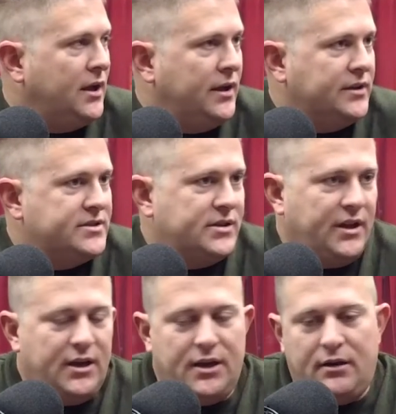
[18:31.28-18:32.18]
it's
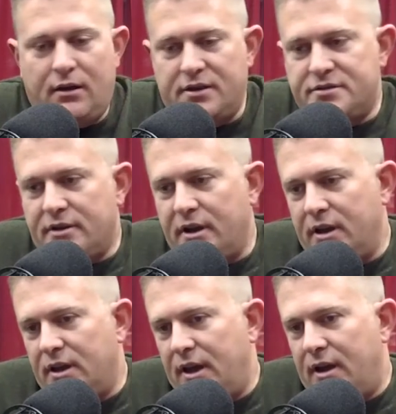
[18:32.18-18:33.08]
in
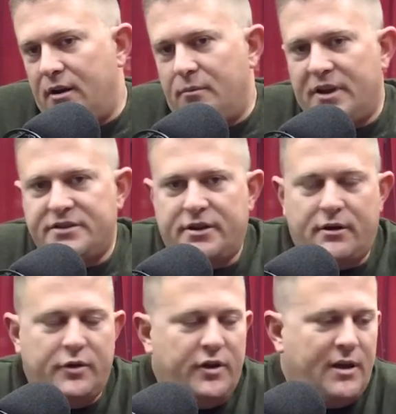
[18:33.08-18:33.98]
Australia, Canada,
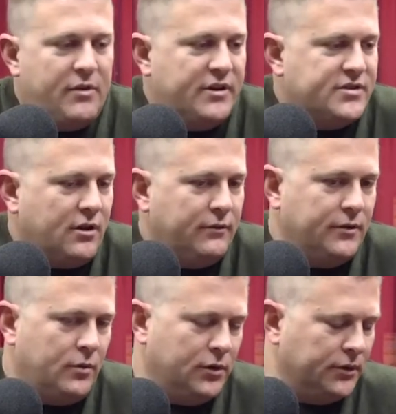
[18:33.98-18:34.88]
Mexico, you name it, it's all over
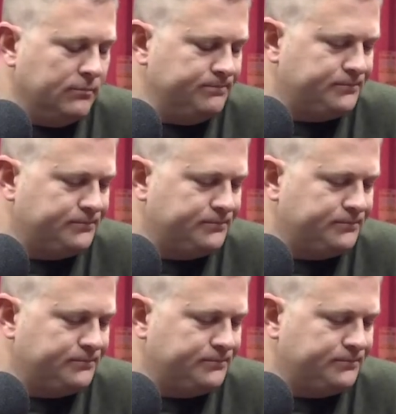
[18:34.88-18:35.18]
the world